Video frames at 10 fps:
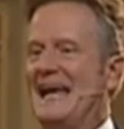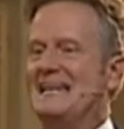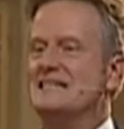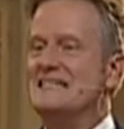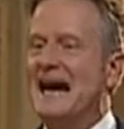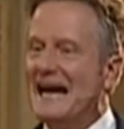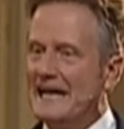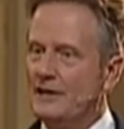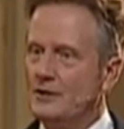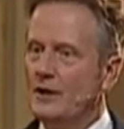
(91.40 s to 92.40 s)
and
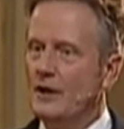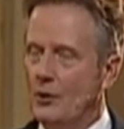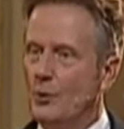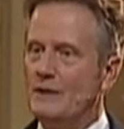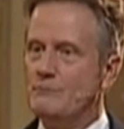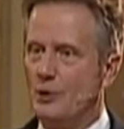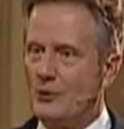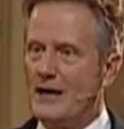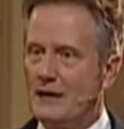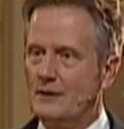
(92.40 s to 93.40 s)
died when
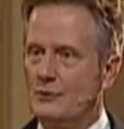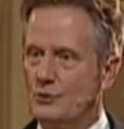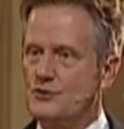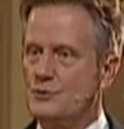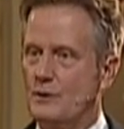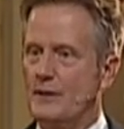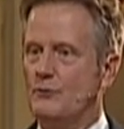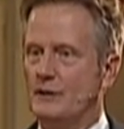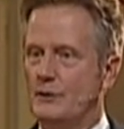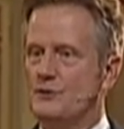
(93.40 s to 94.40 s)
Barack was
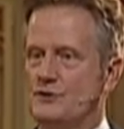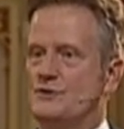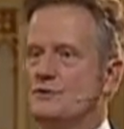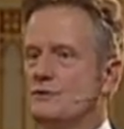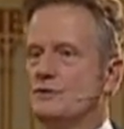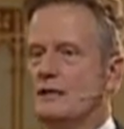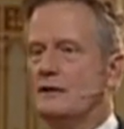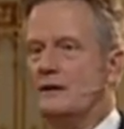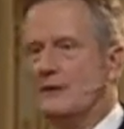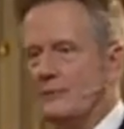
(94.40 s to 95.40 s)
21. He was a student at
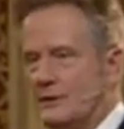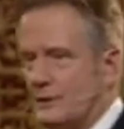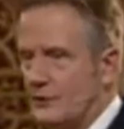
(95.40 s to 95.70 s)
Columbia